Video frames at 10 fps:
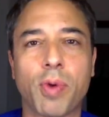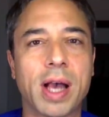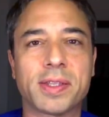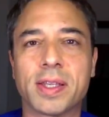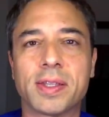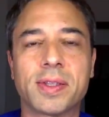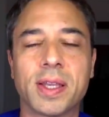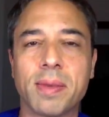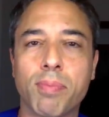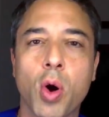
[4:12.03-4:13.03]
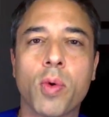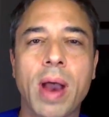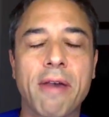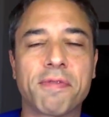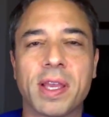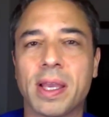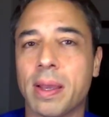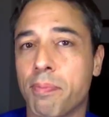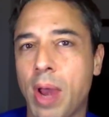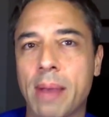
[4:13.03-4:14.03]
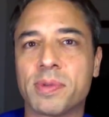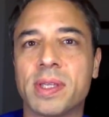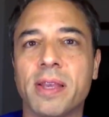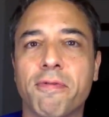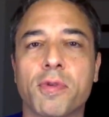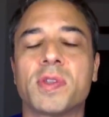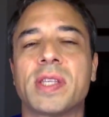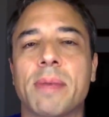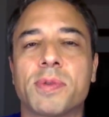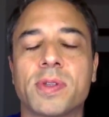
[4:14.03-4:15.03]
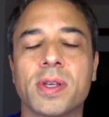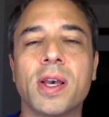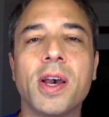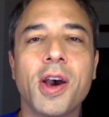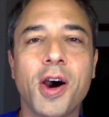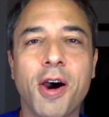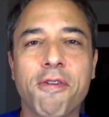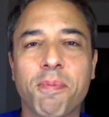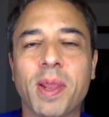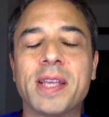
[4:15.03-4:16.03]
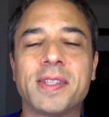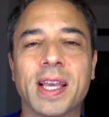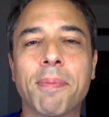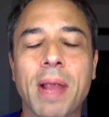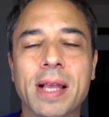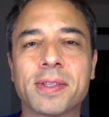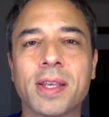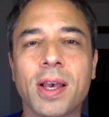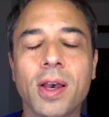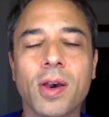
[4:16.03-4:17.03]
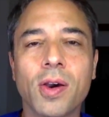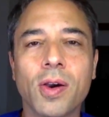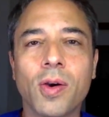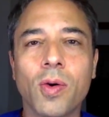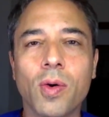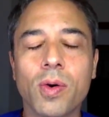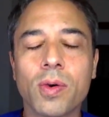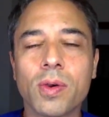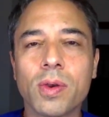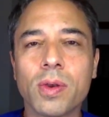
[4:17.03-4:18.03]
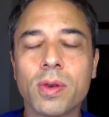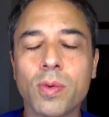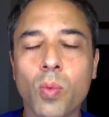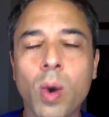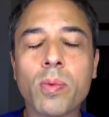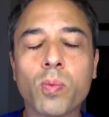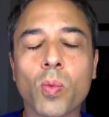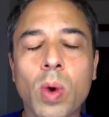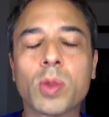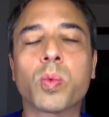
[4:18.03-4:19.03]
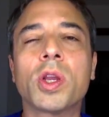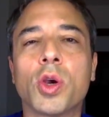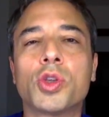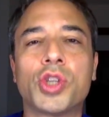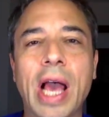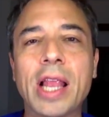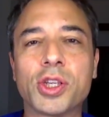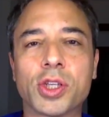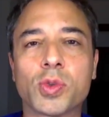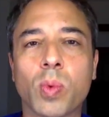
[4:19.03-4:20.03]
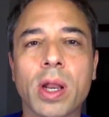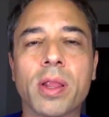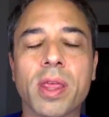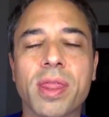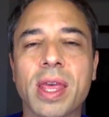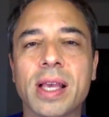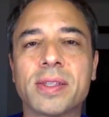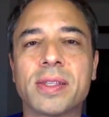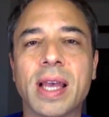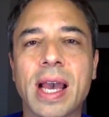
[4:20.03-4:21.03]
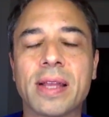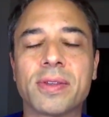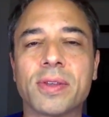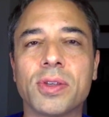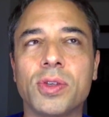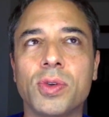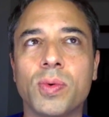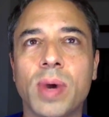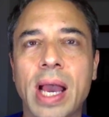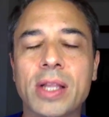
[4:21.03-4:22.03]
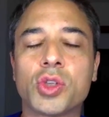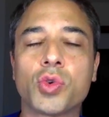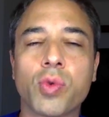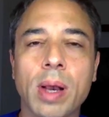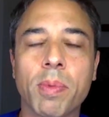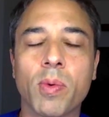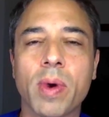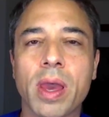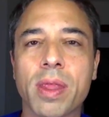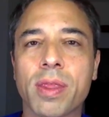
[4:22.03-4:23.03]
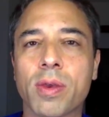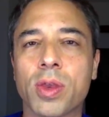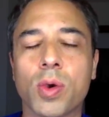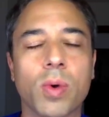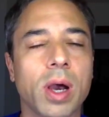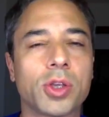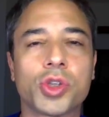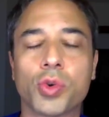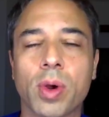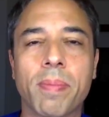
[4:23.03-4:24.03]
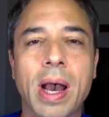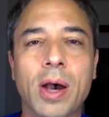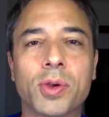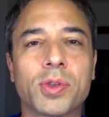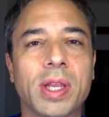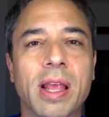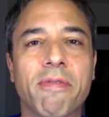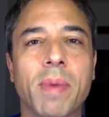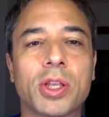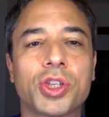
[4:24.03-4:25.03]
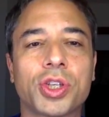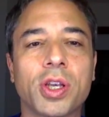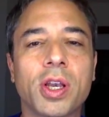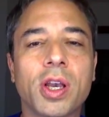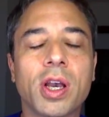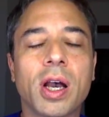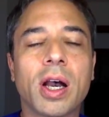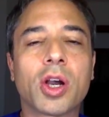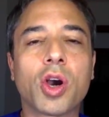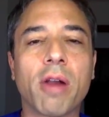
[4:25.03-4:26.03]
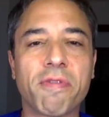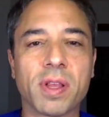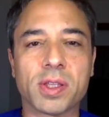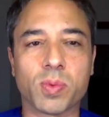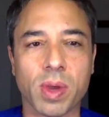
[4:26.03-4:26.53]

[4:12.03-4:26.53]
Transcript: process, the bone grafting, and perhaps the first steps of placing implants? What were your challenges? What are the things that you had trouble with, you were unsure about, you didn't have much confidence